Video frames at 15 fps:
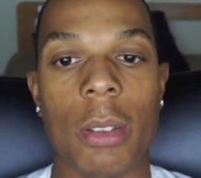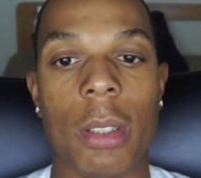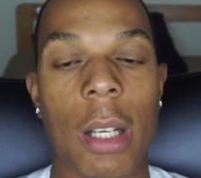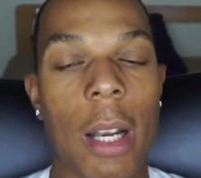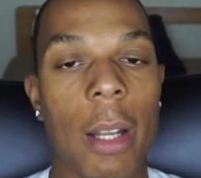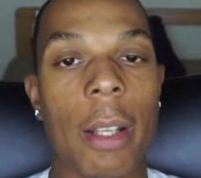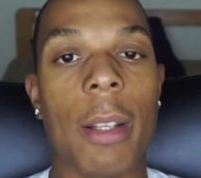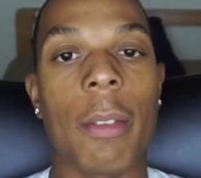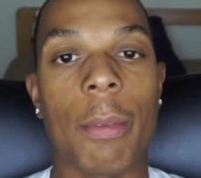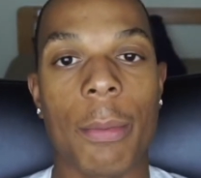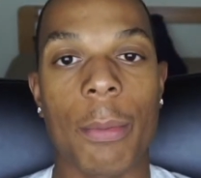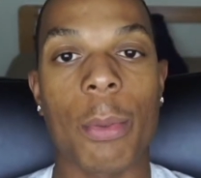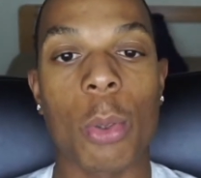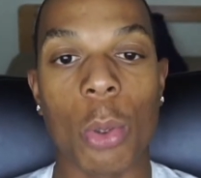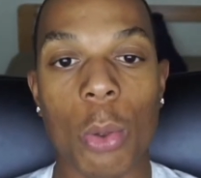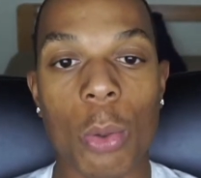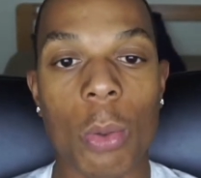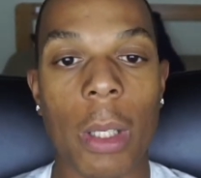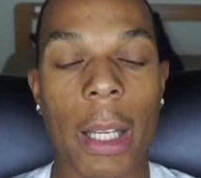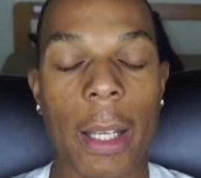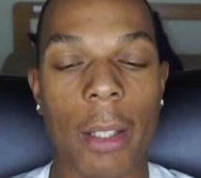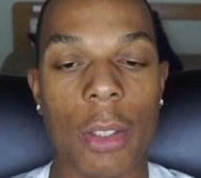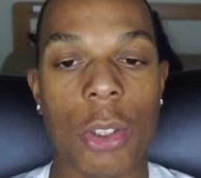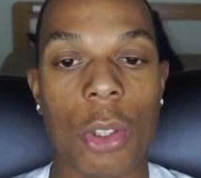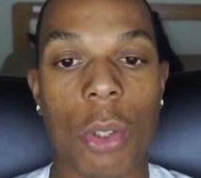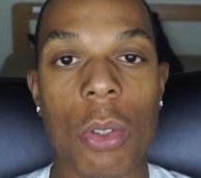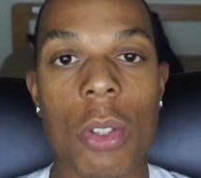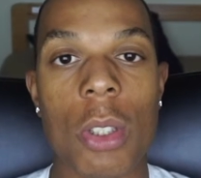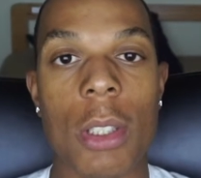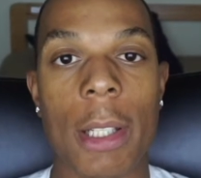And through like
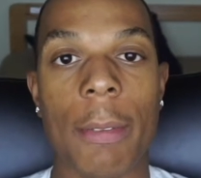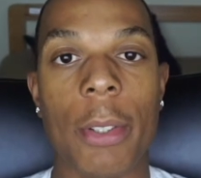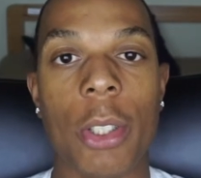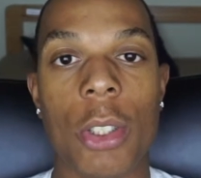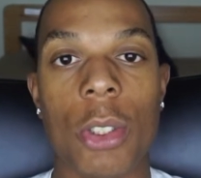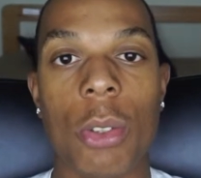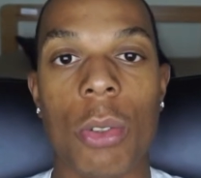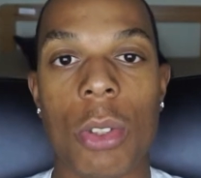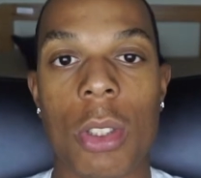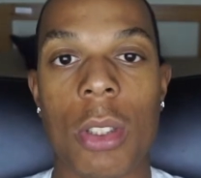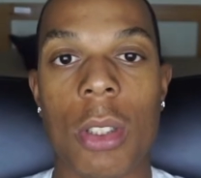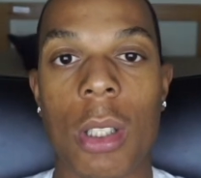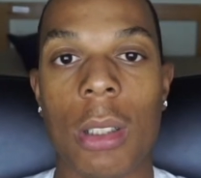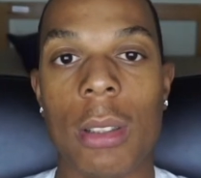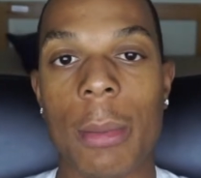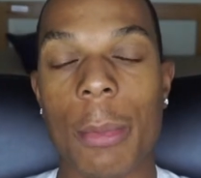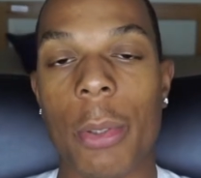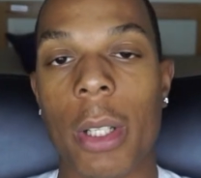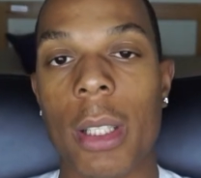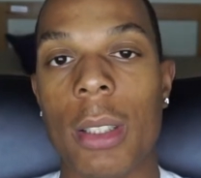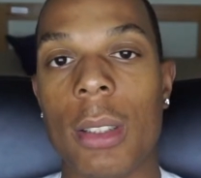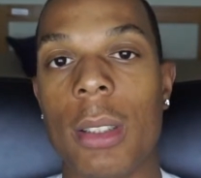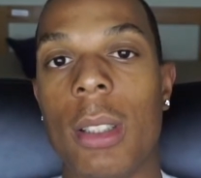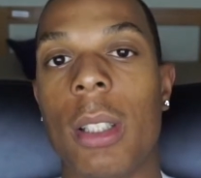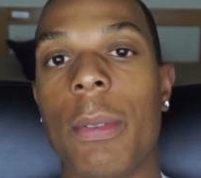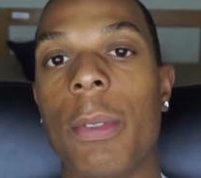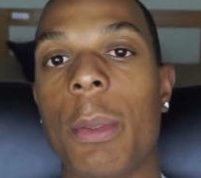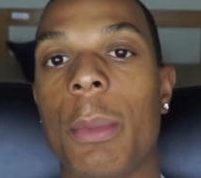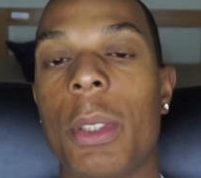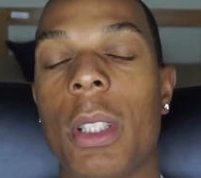soldiers, I've heard soldiers done some crazy stuff,
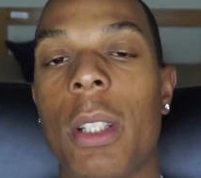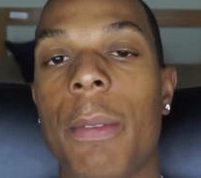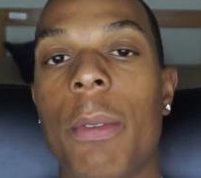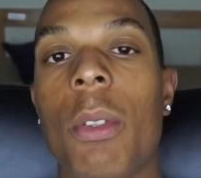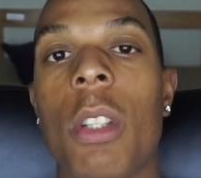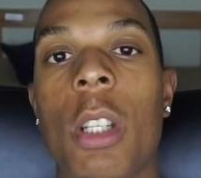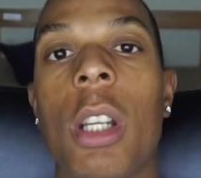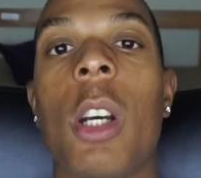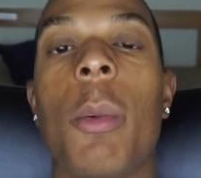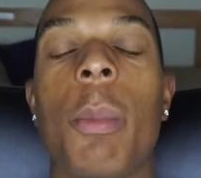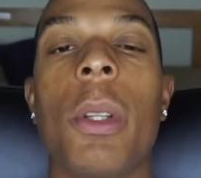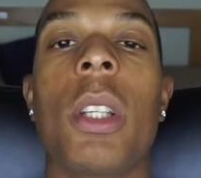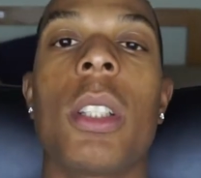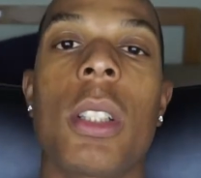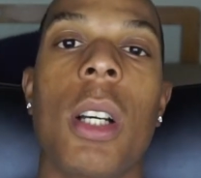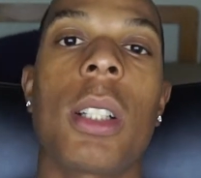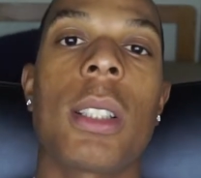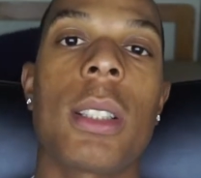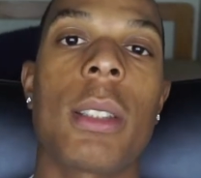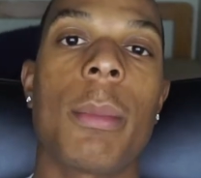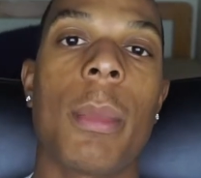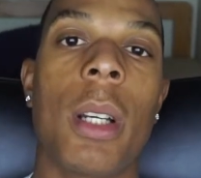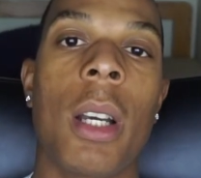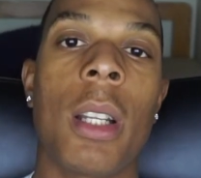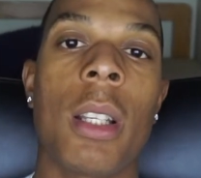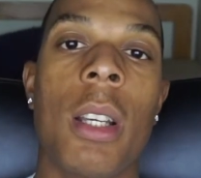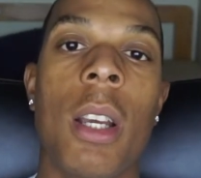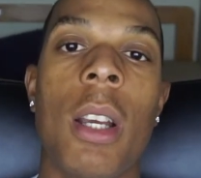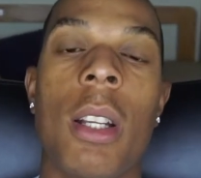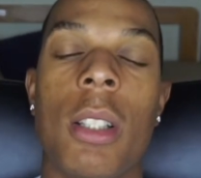you know what I'm saying? If you need help, please talk to somebody.